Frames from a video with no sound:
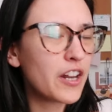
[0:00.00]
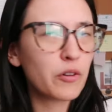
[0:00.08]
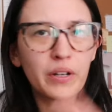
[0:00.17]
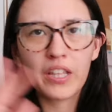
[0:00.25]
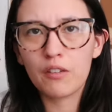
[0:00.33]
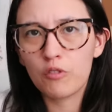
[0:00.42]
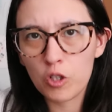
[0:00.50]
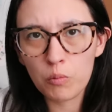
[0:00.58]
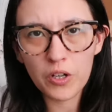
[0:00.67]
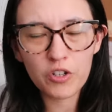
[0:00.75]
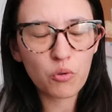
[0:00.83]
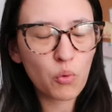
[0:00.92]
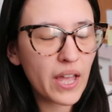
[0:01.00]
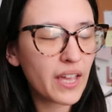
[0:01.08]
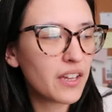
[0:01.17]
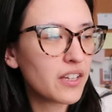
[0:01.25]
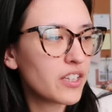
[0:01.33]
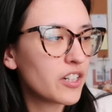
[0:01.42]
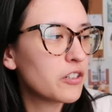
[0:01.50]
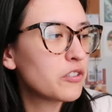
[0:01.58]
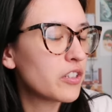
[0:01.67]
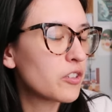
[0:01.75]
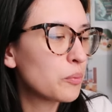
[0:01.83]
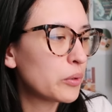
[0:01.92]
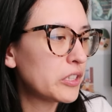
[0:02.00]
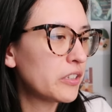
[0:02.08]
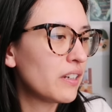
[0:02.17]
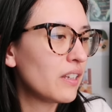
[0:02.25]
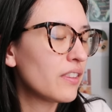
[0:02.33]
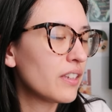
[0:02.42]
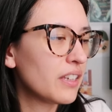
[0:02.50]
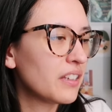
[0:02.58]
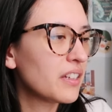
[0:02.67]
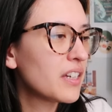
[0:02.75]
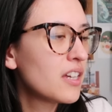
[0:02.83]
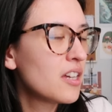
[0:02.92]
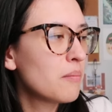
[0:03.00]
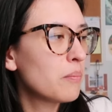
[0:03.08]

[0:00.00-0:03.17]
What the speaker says: I don't want to give too much away, you know, to spoil anything.